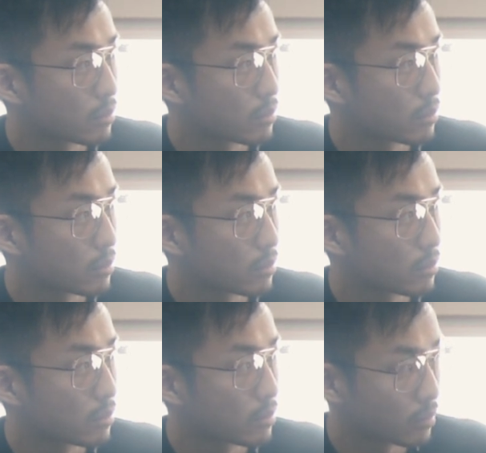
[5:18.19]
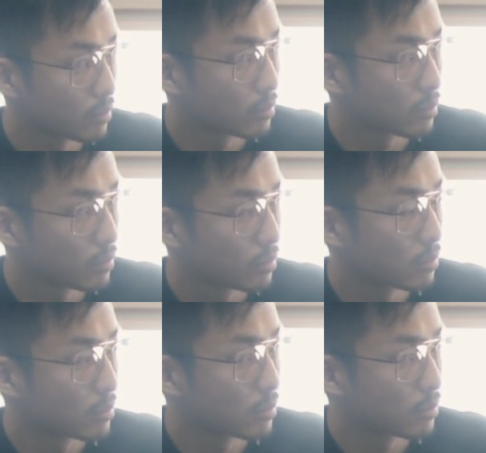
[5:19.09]

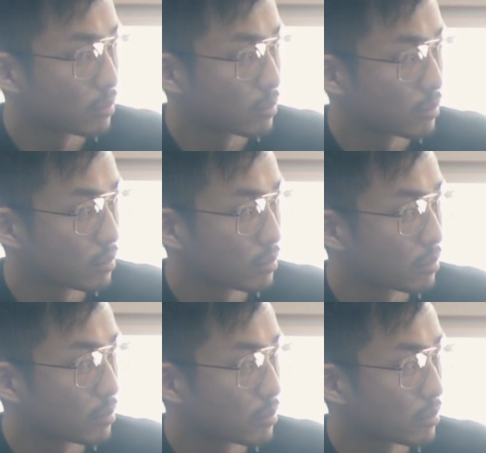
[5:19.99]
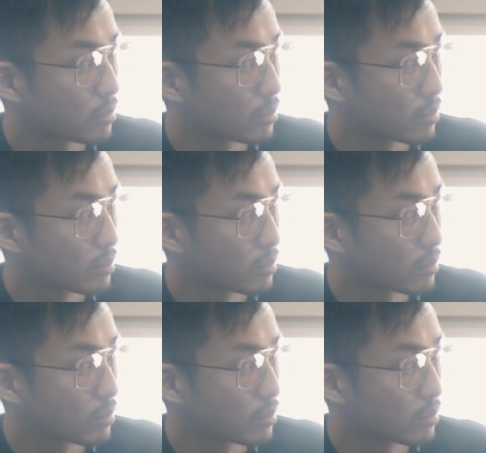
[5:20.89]
(silent)